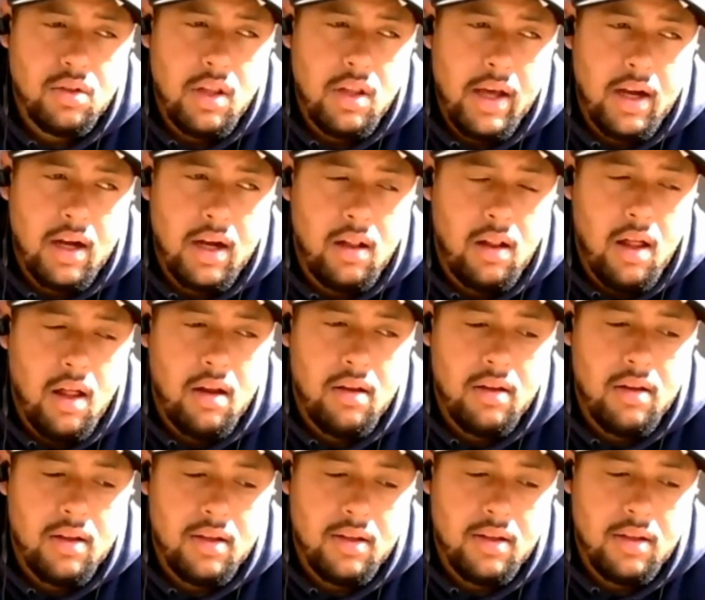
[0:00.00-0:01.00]
Like a lot
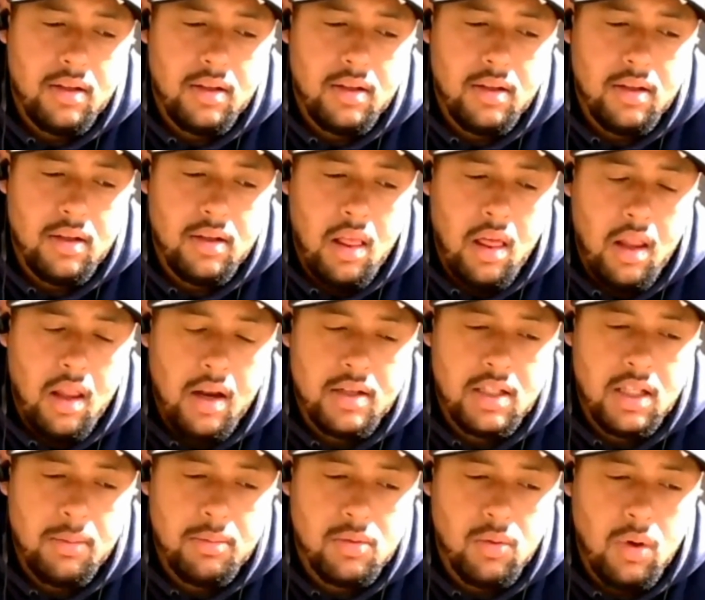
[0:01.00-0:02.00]
of teams